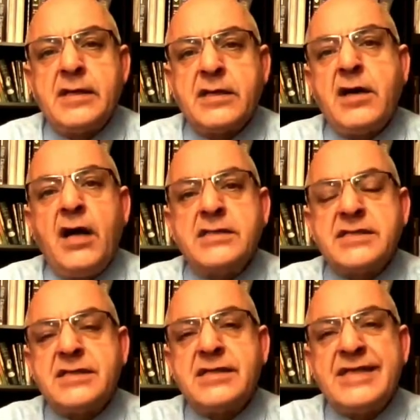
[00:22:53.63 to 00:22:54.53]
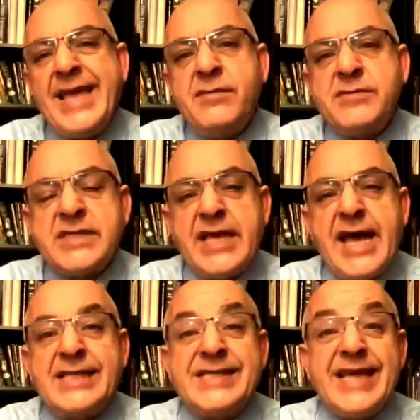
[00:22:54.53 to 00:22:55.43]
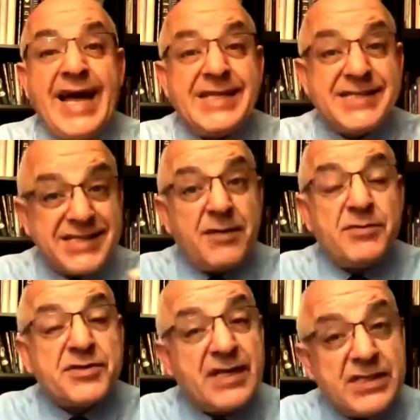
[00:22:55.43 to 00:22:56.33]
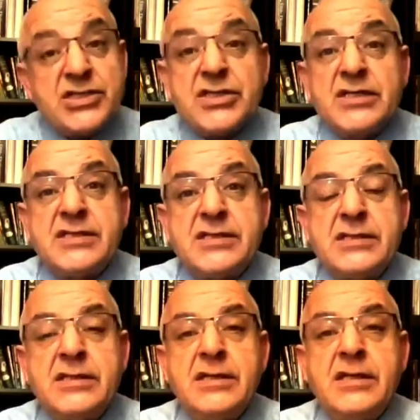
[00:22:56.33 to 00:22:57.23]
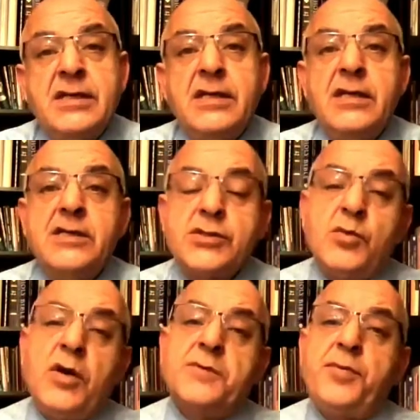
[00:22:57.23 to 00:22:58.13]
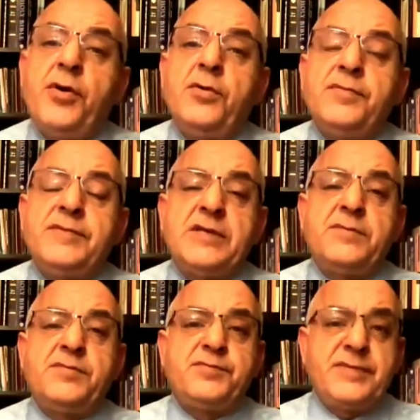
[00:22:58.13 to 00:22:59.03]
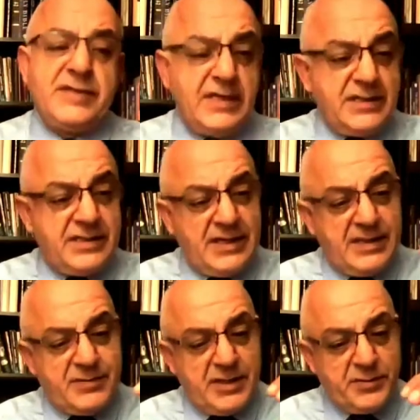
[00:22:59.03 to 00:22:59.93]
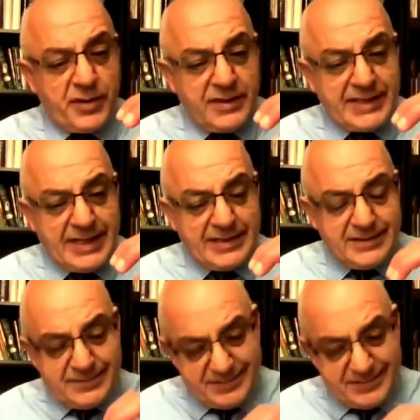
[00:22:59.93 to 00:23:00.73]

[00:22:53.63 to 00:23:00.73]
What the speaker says: gods' names they had same traditions. So what Pope did he brought that